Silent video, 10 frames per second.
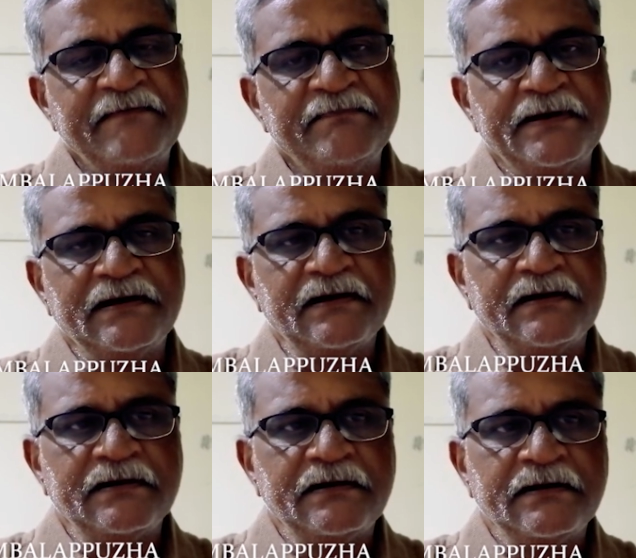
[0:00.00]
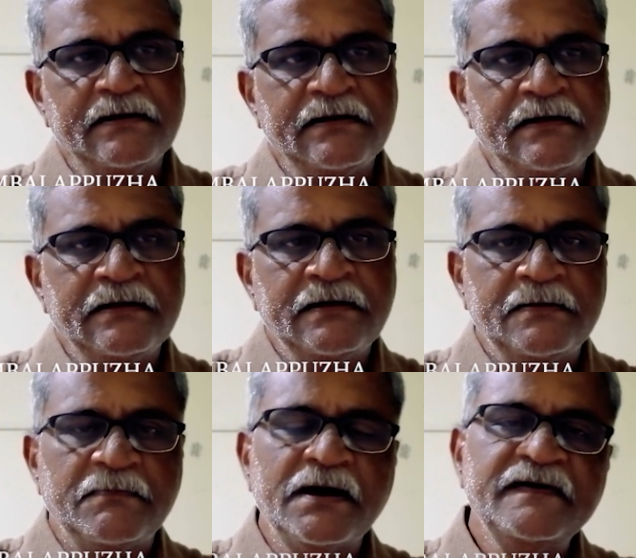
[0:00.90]
tumble,
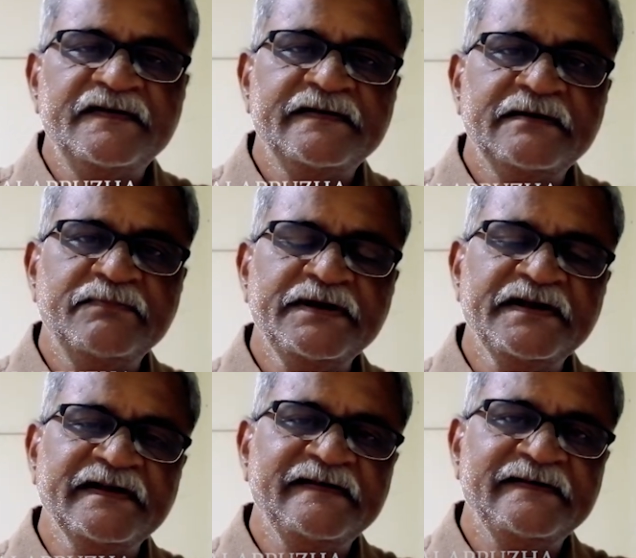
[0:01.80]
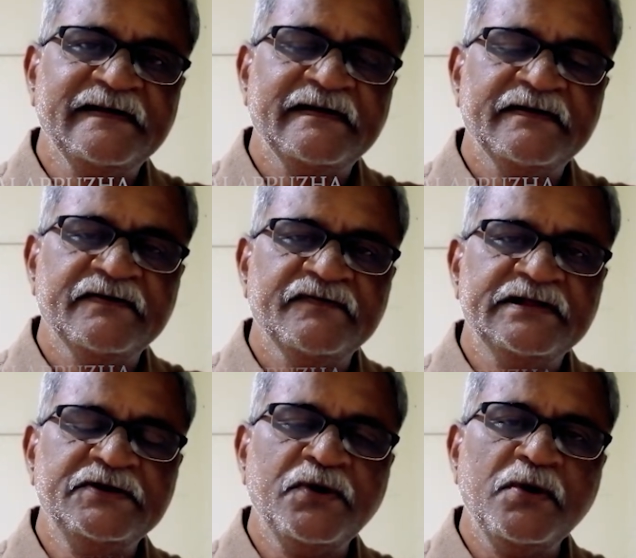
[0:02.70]
birds and bees
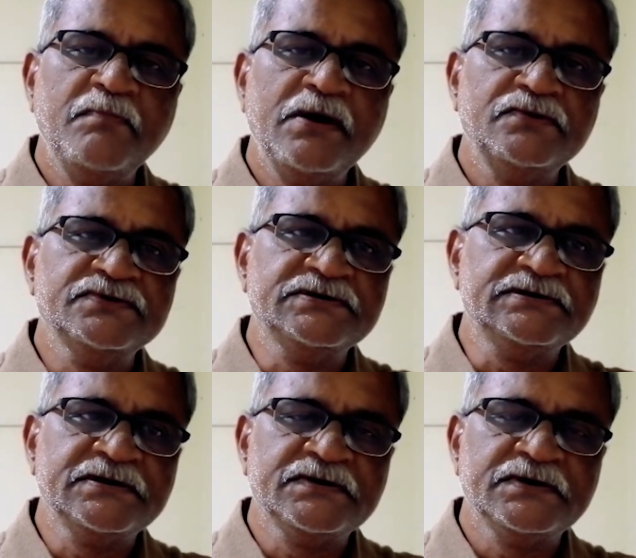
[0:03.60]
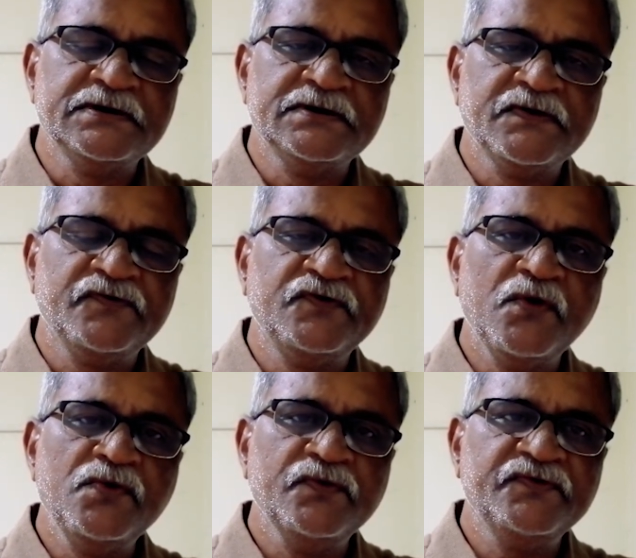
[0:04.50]
with no bounds
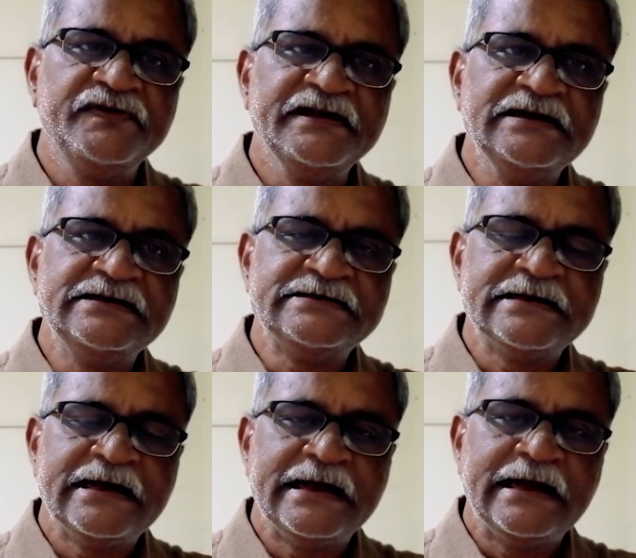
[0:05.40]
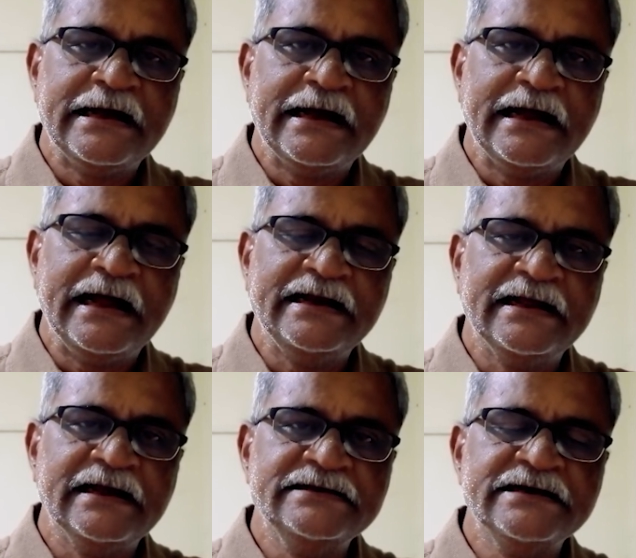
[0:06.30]
sow seeds,
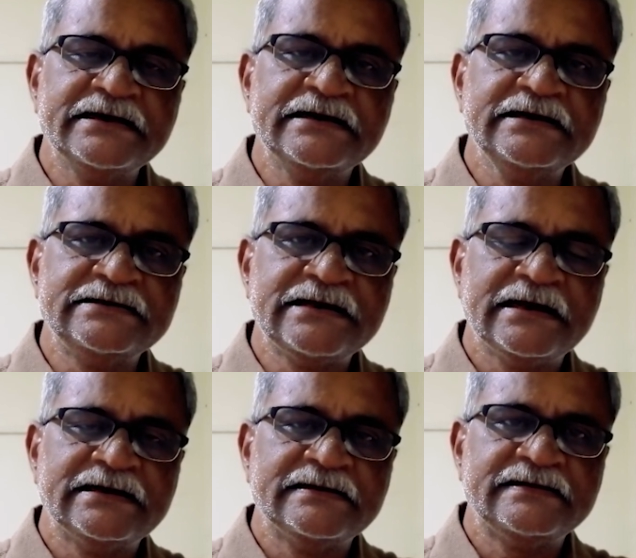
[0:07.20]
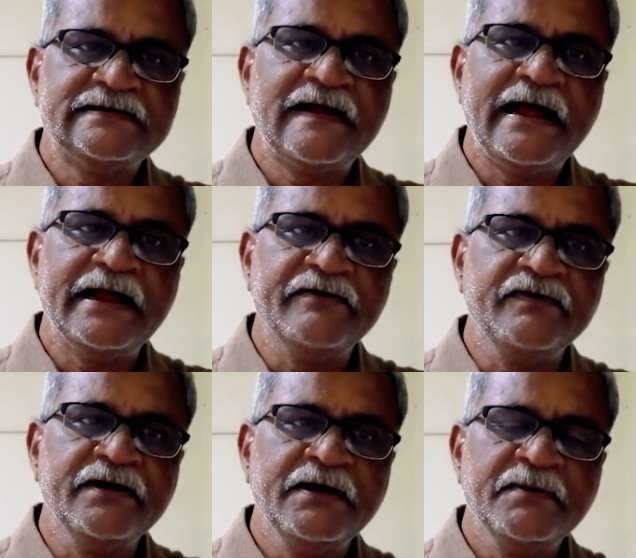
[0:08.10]
and jungles
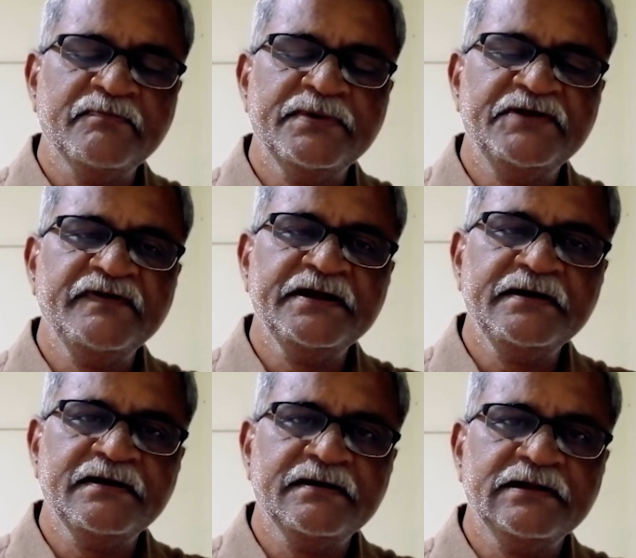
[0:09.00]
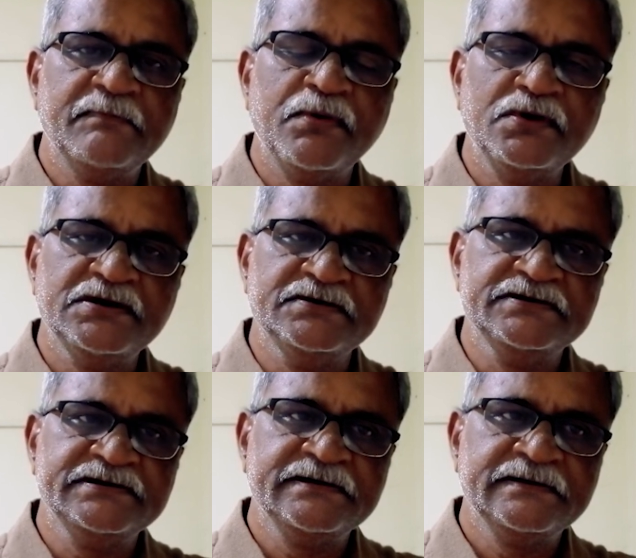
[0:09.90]
thrive between the
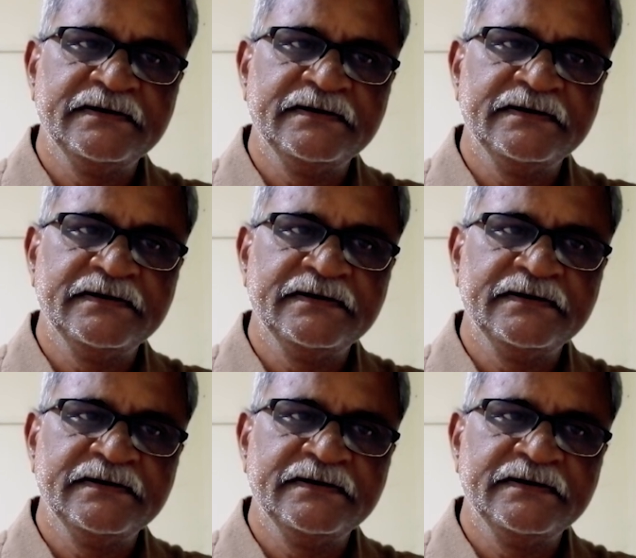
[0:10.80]
borders.